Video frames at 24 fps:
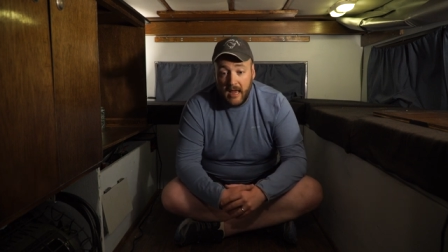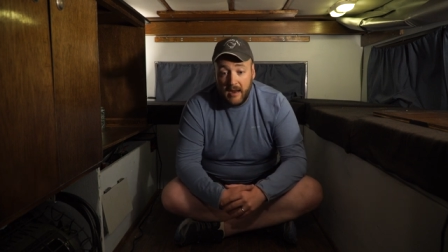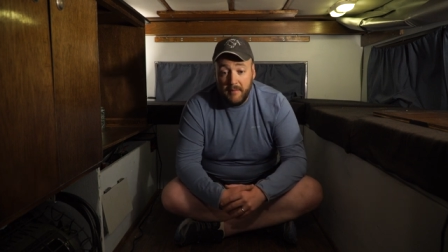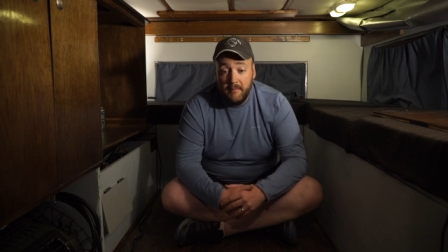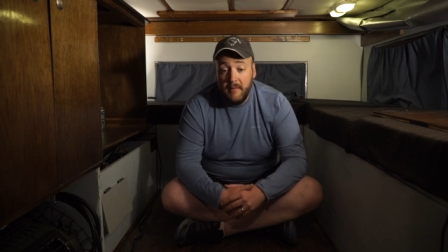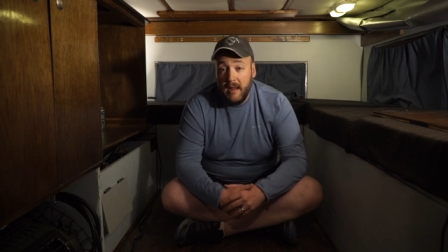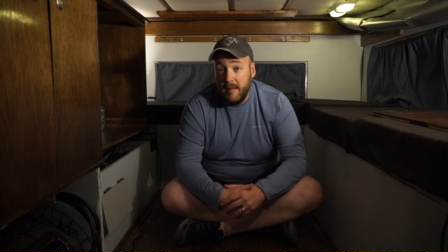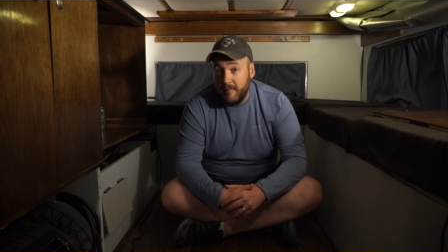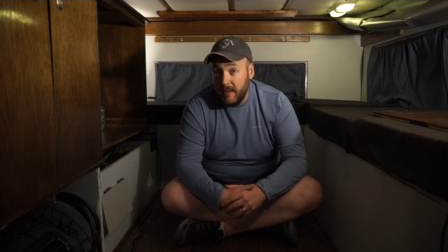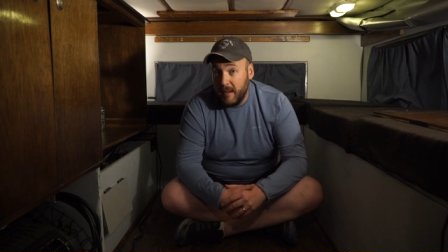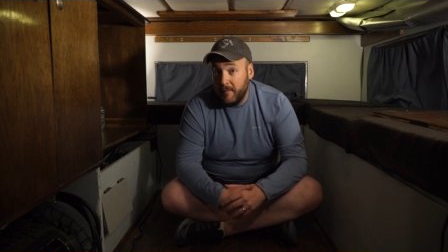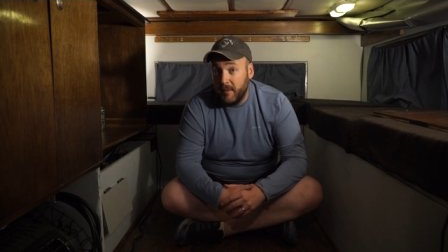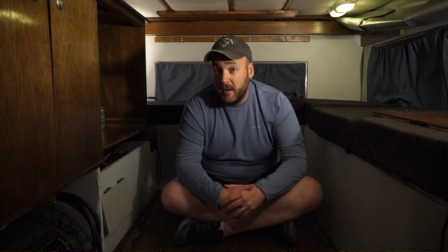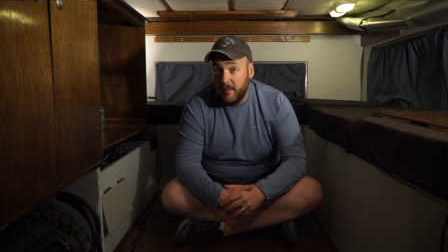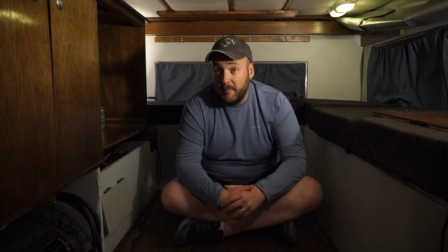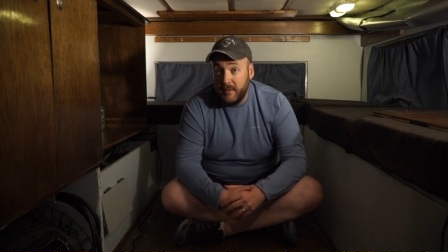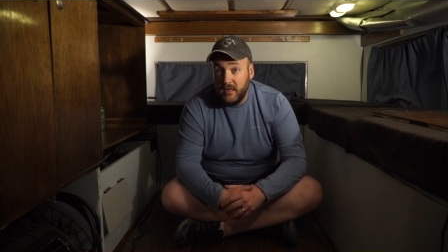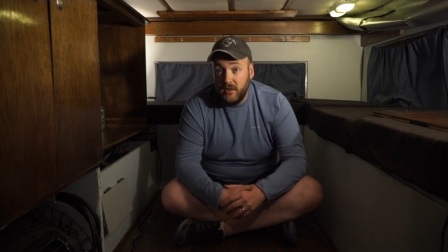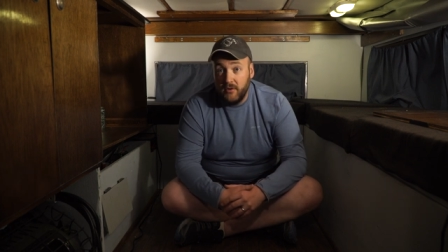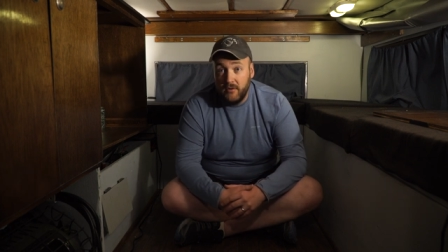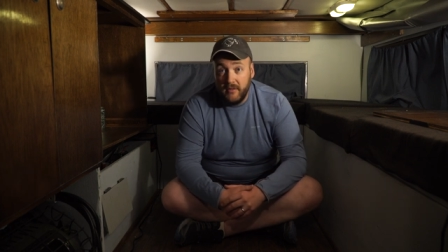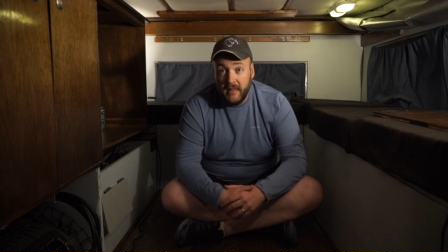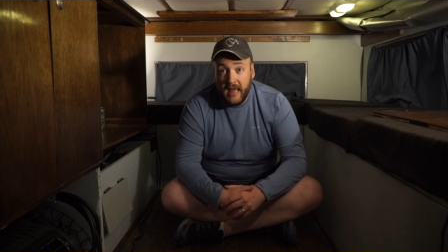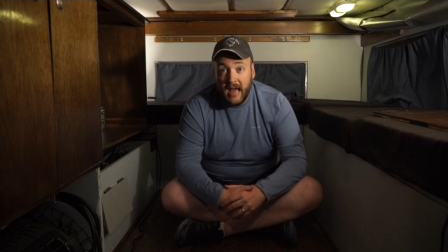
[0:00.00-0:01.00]
and maybe I'm gonna
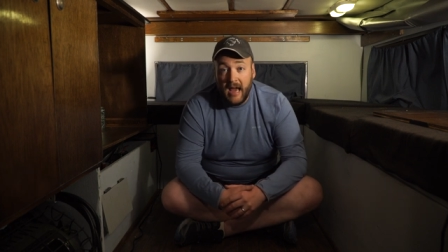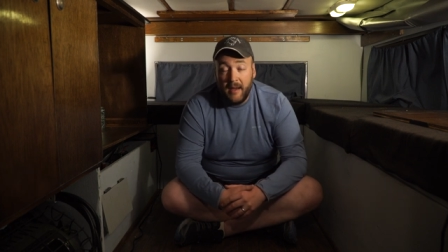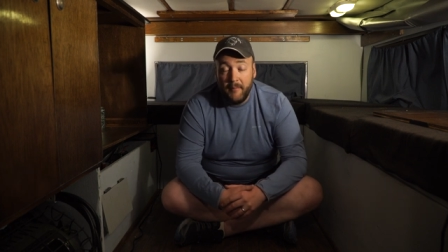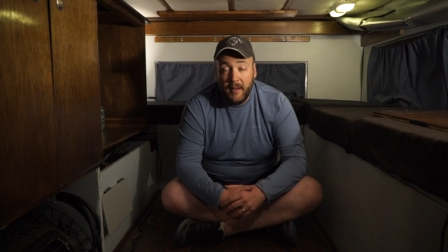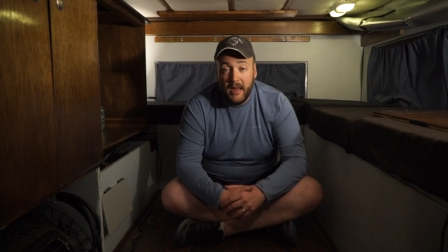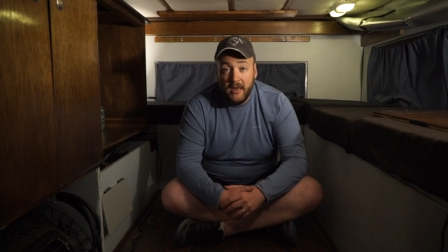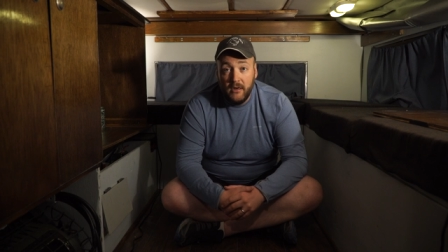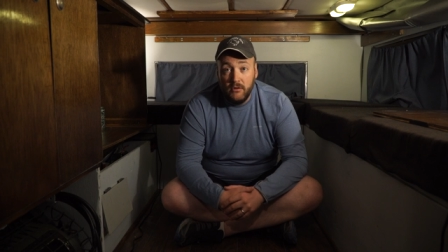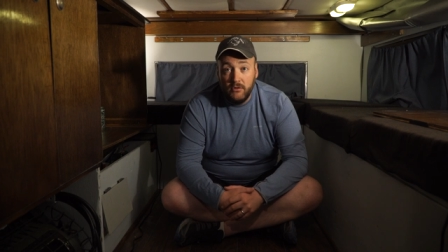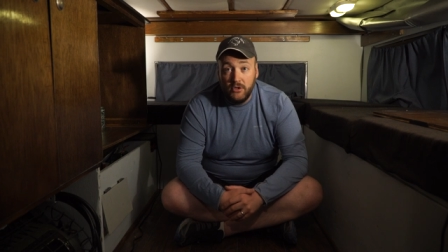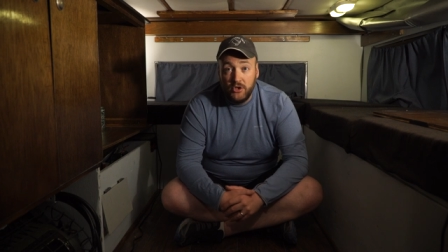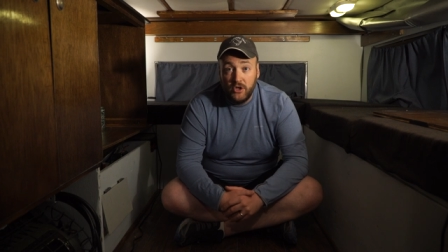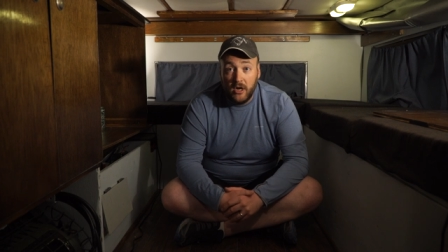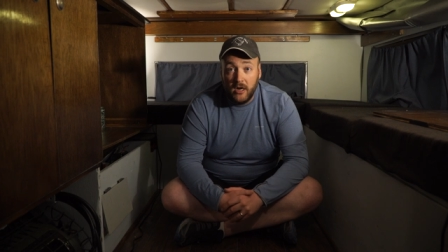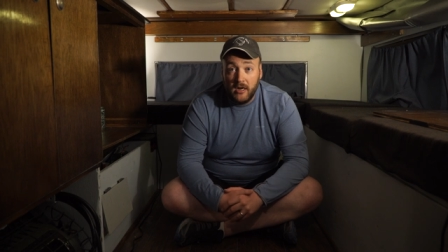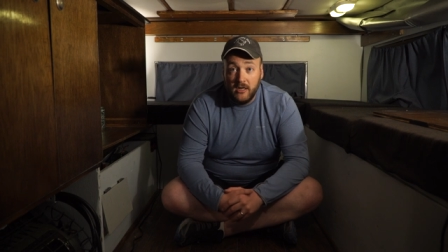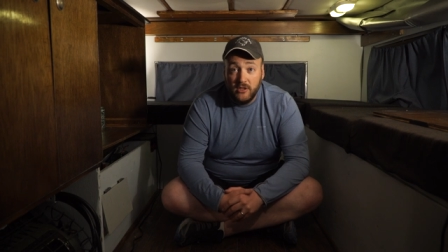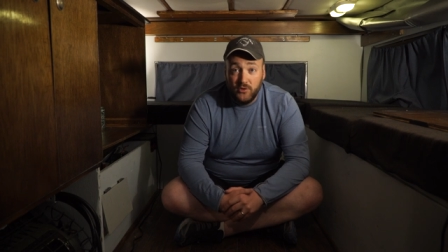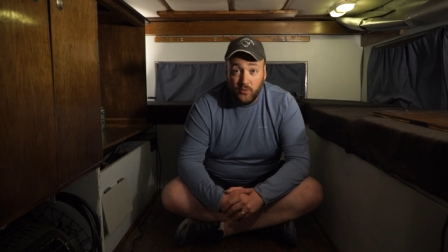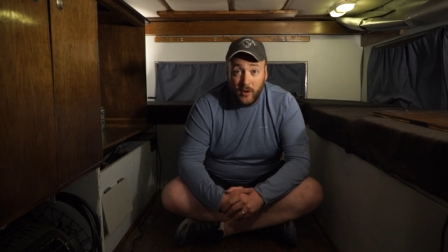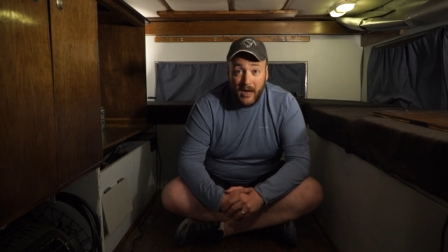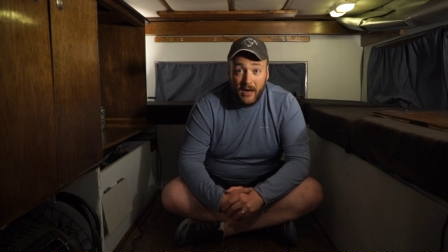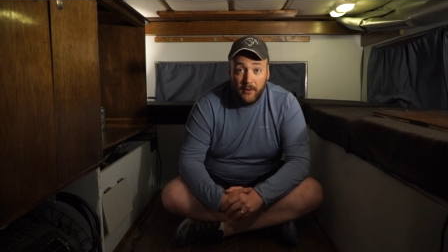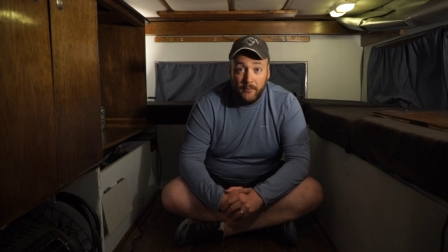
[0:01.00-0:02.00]
be doing that on my new truck
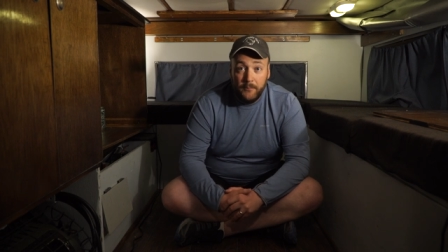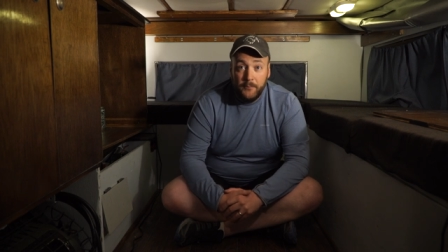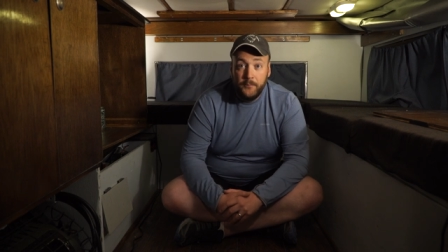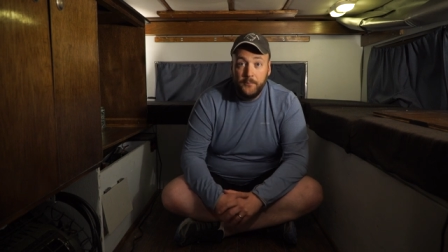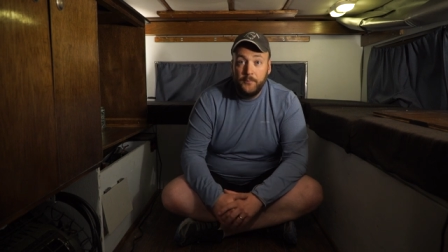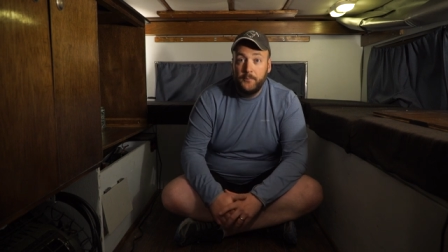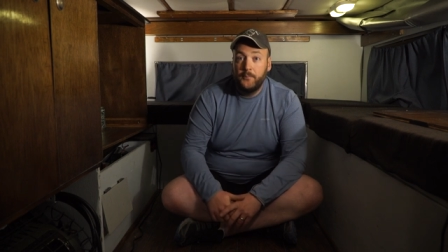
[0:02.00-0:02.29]
as well.